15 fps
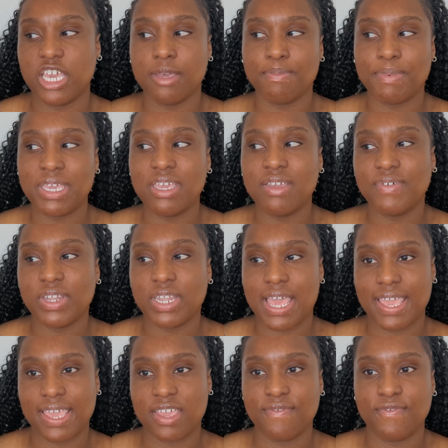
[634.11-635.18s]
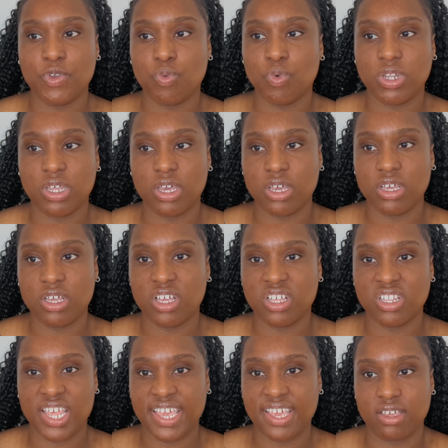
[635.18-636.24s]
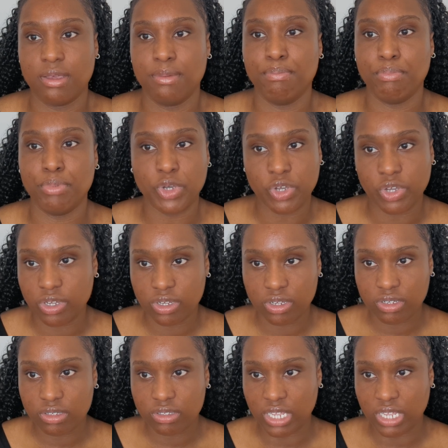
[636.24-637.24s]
It could be even like if you want like a book,